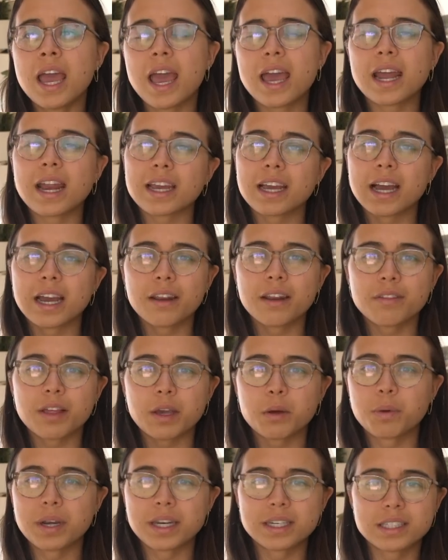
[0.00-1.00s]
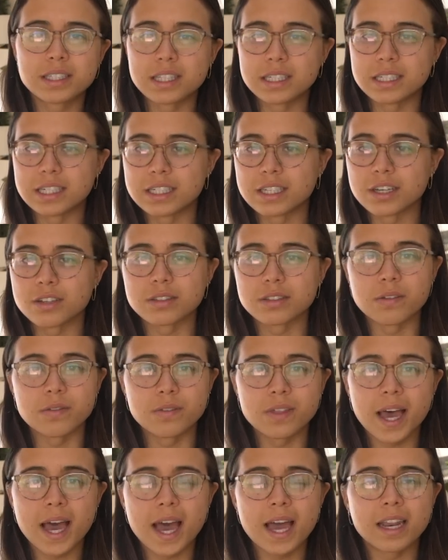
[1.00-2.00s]
and I kind of like went into the details of
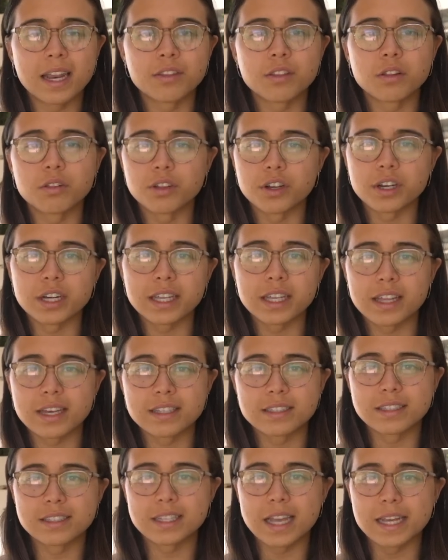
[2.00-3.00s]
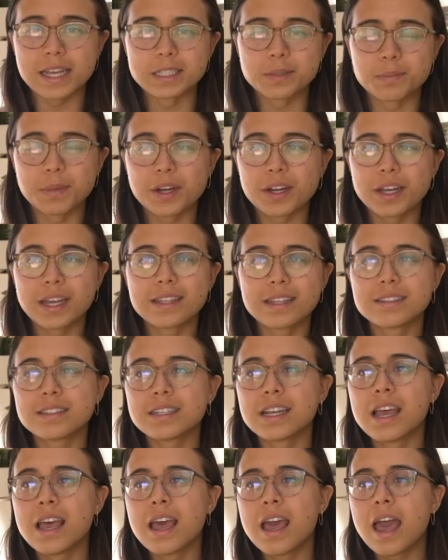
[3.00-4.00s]
that and the learning lessons I experienced,